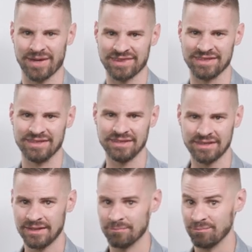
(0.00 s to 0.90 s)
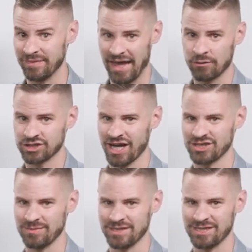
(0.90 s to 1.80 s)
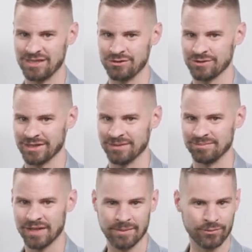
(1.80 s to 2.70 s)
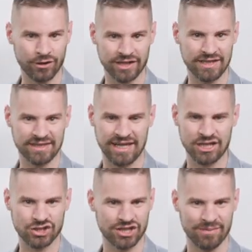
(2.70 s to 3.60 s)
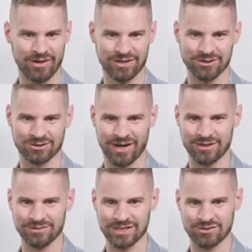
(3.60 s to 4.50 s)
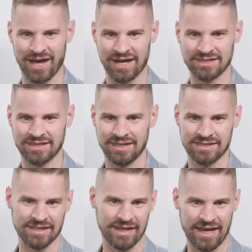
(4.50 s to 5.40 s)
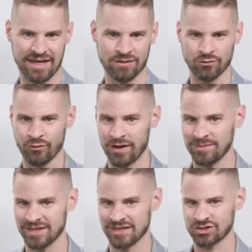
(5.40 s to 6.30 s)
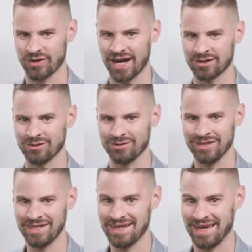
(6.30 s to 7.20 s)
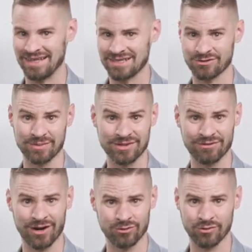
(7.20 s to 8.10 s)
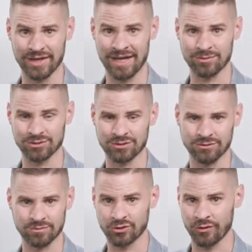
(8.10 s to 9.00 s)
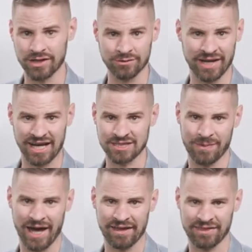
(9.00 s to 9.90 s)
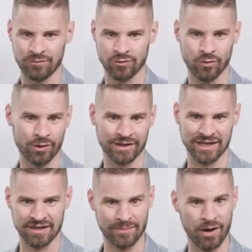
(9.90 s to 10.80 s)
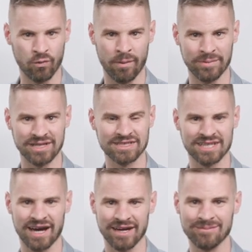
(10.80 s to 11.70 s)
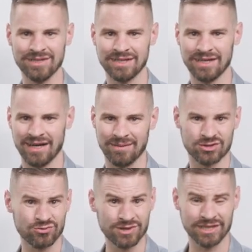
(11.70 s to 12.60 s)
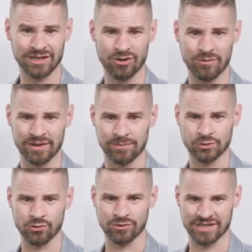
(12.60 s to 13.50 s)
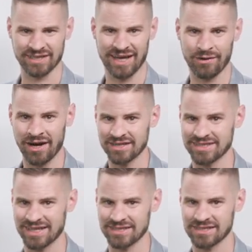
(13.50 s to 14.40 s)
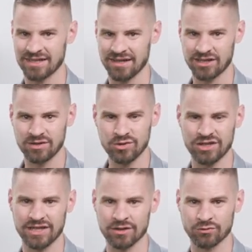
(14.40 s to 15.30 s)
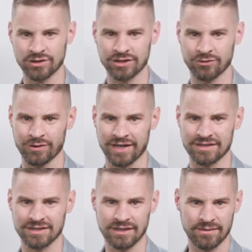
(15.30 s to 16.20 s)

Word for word: method. Now with ChatGPT, you can plug in the HTML that you're trying to extract, say, hey, write me an extract code, and Screaming Frog will be able to create you an XPath that will work in about 1 minute's time. It's really going to open up tools and allow us as a community to really create